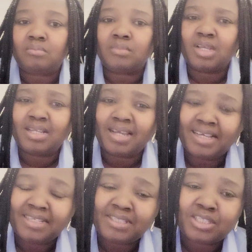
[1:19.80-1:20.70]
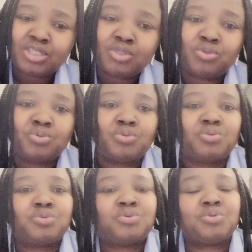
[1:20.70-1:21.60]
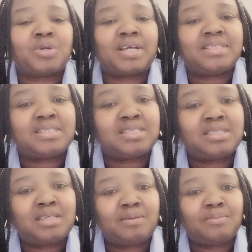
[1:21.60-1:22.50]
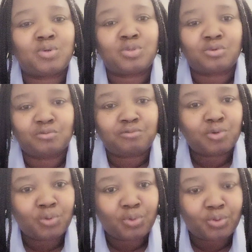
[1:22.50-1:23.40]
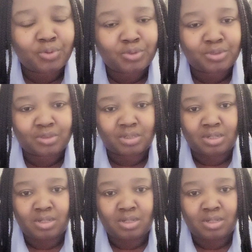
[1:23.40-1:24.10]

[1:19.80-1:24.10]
in ICU, you can see them on the floors,